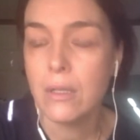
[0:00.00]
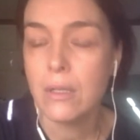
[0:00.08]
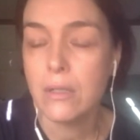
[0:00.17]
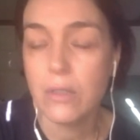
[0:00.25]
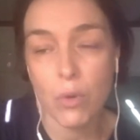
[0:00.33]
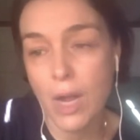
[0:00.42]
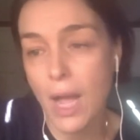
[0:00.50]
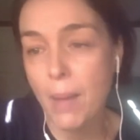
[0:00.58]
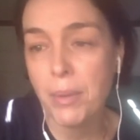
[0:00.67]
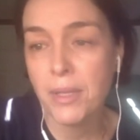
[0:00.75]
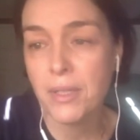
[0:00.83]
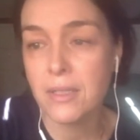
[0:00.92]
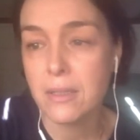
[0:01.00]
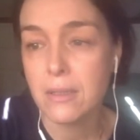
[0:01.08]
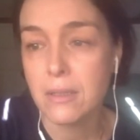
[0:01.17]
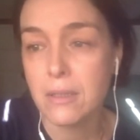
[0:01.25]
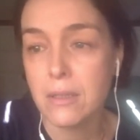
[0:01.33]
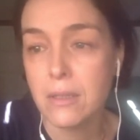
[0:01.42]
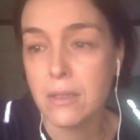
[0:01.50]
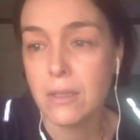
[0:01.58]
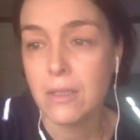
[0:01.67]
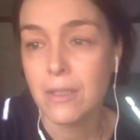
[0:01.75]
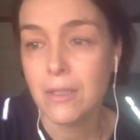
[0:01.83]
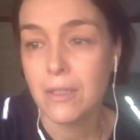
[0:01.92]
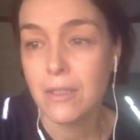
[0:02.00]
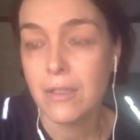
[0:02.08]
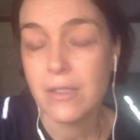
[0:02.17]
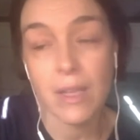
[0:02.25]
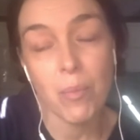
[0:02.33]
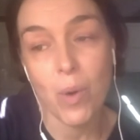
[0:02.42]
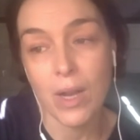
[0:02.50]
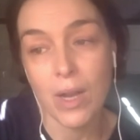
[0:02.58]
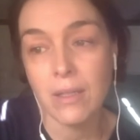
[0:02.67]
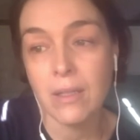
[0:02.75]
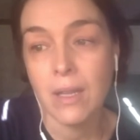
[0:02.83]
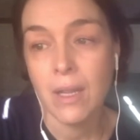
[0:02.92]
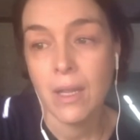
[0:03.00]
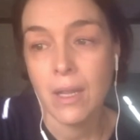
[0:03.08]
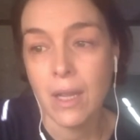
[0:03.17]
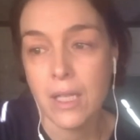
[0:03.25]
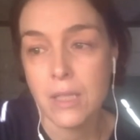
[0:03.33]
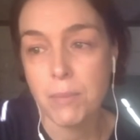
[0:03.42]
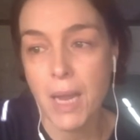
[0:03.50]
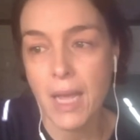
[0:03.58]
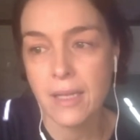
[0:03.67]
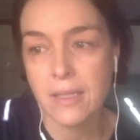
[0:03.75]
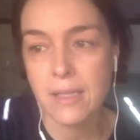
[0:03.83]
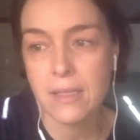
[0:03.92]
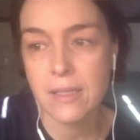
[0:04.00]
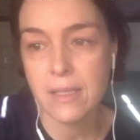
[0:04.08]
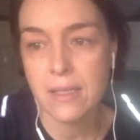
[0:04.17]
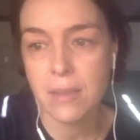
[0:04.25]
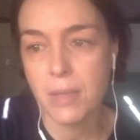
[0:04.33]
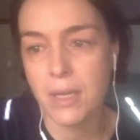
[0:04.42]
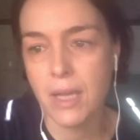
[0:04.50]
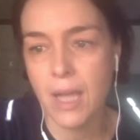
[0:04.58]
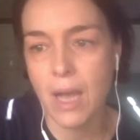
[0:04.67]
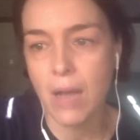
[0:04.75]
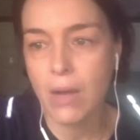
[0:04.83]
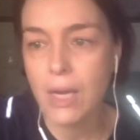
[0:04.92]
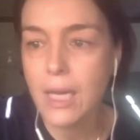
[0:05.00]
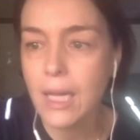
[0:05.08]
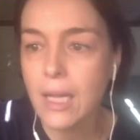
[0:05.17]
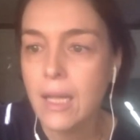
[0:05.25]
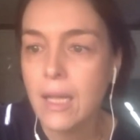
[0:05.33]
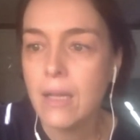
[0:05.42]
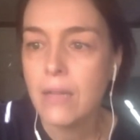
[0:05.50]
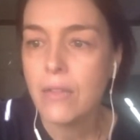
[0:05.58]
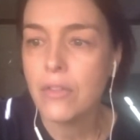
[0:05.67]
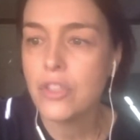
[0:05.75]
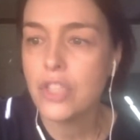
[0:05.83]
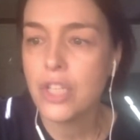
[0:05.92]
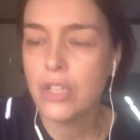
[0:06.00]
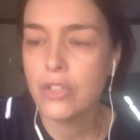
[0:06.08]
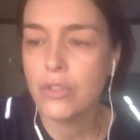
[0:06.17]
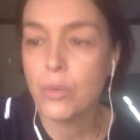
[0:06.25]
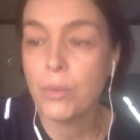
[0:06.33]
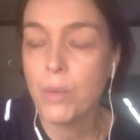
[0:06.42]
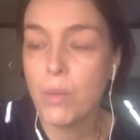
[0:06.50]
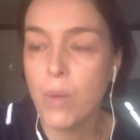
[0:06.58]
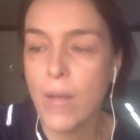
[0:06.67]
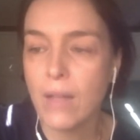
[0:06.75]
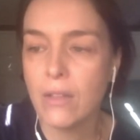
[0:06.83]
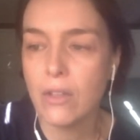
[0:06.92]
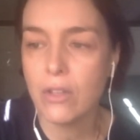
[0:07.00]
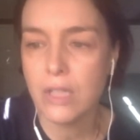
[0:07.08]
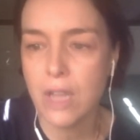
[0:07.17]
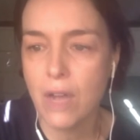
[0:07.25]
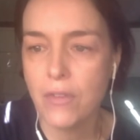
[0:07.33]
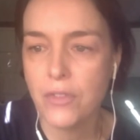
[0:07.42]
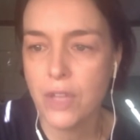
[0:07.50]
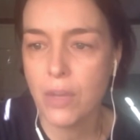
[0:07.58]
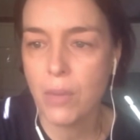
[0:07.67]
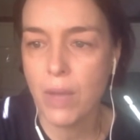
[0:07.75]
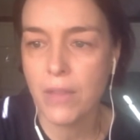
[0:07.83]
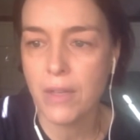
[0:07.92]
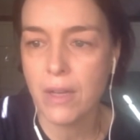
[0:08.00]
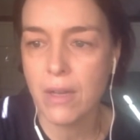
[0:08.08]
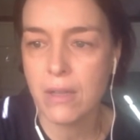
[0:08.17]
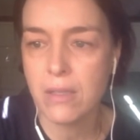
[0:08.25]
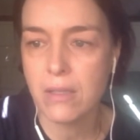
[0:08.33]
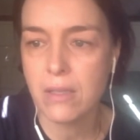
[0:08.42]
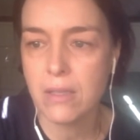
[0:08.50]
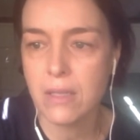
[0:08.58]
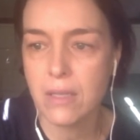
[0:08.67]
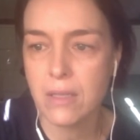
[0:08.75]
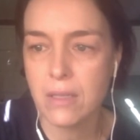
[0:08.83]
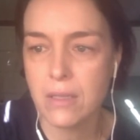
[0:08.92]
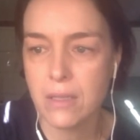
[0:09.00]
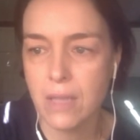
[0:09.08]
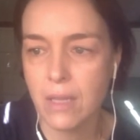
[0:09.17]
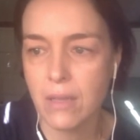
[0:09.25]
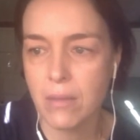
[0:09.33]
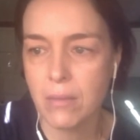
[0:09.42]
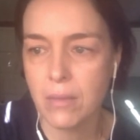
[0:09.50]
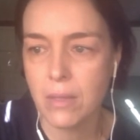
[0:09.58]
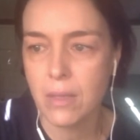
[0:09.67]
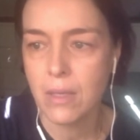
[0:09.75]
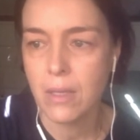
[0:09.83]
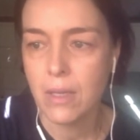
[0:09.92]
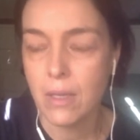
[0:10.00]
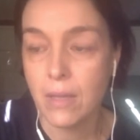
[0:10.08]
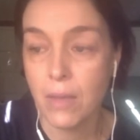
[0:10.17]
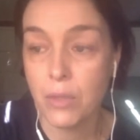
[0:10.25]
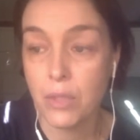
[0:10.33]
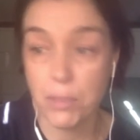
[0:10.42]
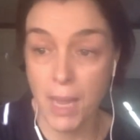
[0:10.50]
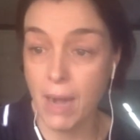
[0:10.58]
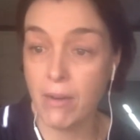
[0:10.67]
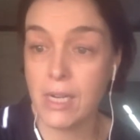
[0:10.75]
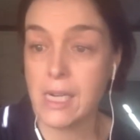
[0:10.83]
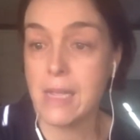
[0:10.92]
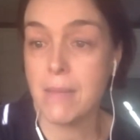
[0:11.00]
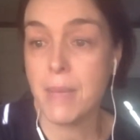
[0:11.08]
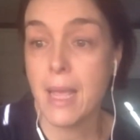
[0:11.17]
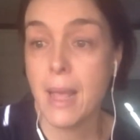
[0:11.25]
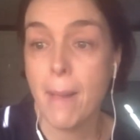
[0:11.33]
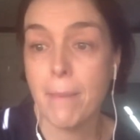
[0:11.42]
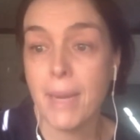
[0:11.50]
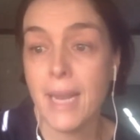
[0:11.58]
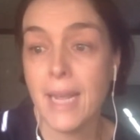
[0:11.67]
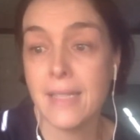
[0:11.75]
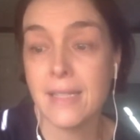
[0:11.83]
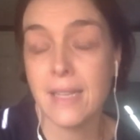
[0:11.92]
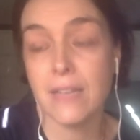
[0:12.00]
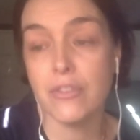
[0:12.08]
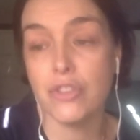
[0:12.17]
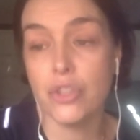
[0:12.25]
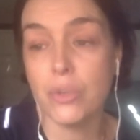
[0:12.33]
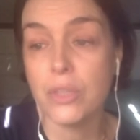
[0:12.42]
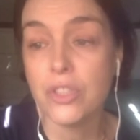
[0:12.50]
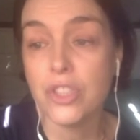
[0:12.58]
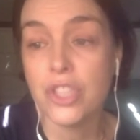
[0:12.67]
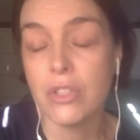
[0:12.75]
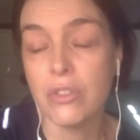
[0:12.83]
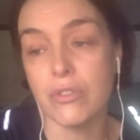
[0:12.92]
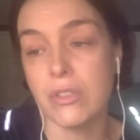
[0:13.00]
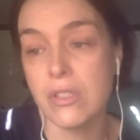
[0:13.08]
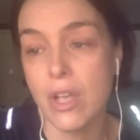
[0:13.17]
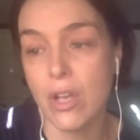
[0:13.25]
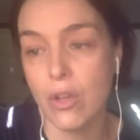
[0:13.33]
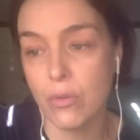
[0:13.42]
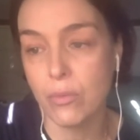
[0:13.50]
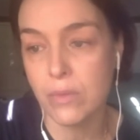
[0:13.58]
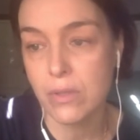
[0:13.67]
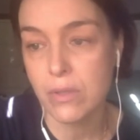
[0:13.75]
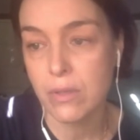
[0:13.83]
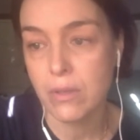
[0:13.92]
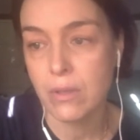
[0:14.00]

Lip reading: So what happened? Someone explained to Sister Marie Aurélie that the children would be well looked after where the Nazis intended to take them. They would apparently be placed in Jewish children's homes.